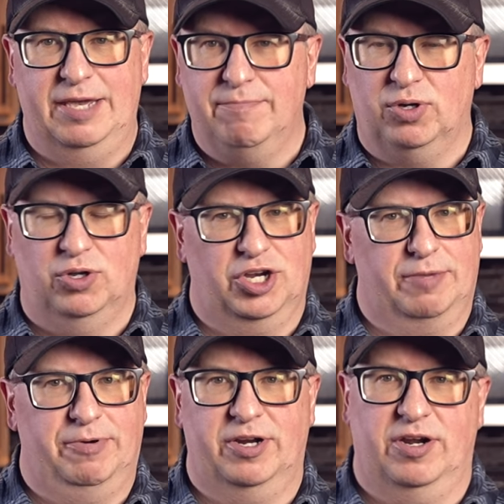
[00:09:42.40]
gimbal, you're
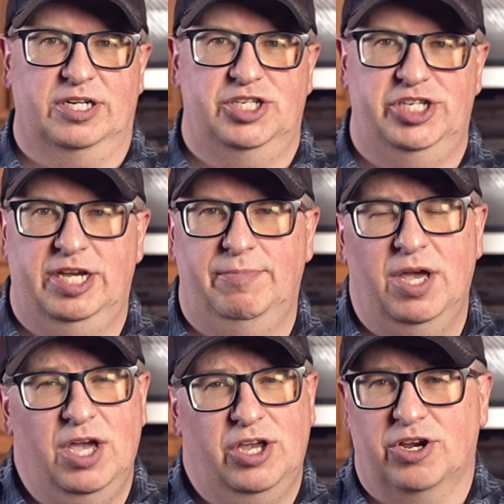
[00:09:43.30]
gonna put it on a
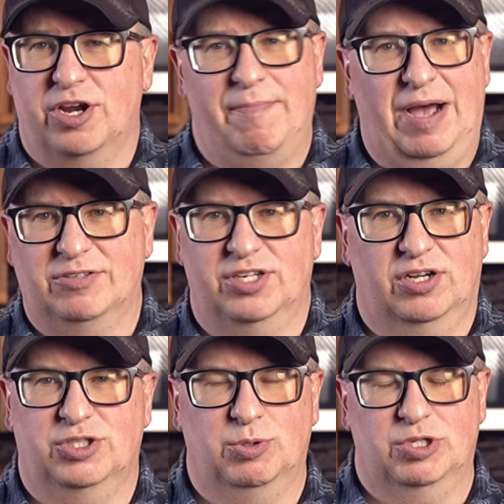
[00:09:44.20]
jib, you're gonna mount it
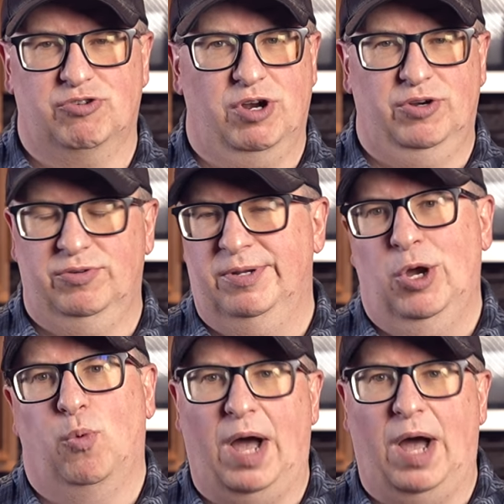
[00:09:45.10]
onto a drone.